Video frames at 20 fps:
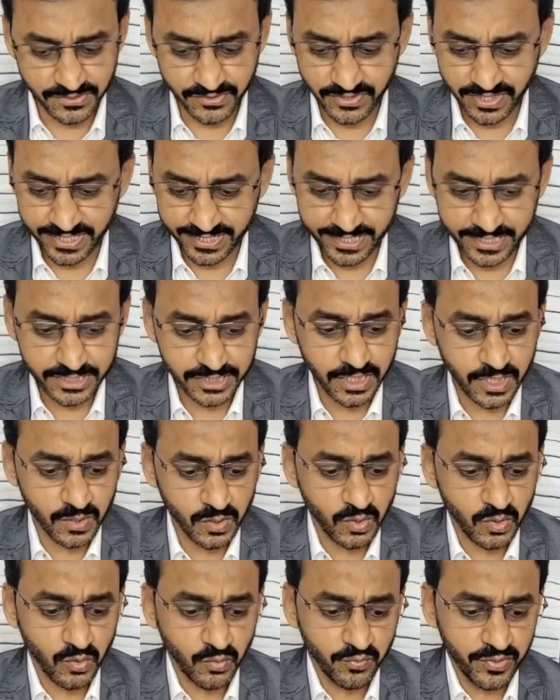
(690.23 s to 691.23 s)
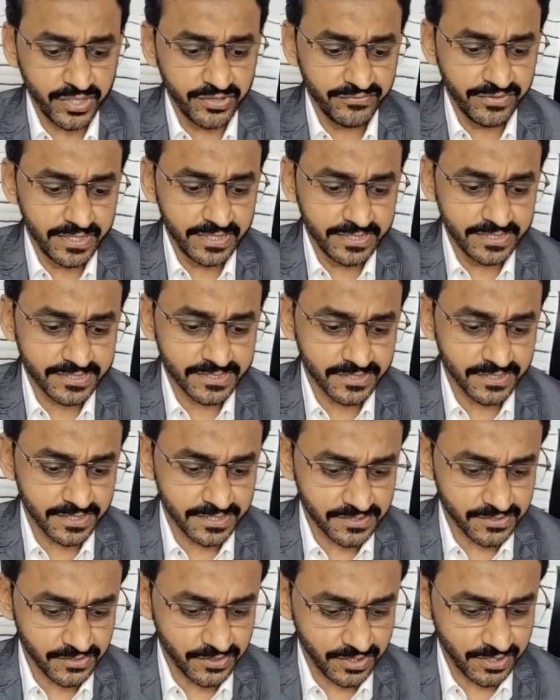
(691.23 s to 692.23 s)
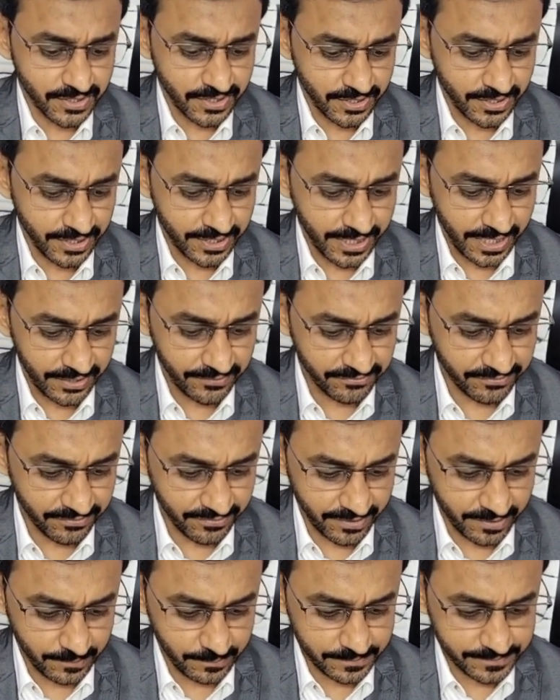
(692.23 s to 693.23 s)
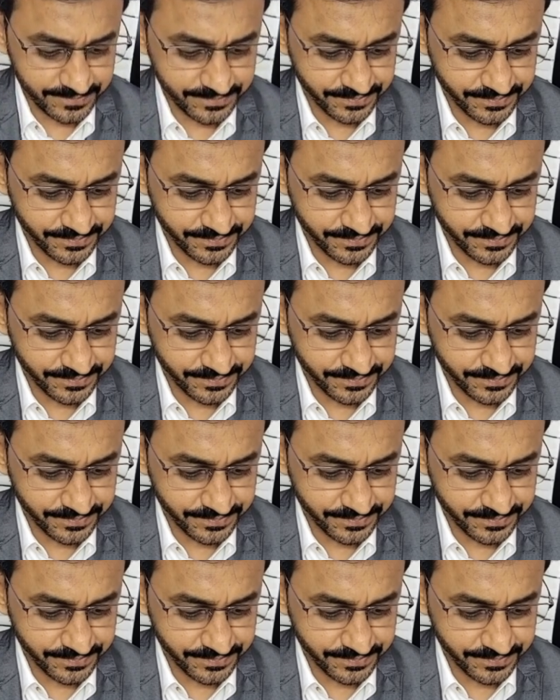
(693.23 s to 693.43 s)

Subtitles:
cardiac shadow, we will discuss the diaphragm.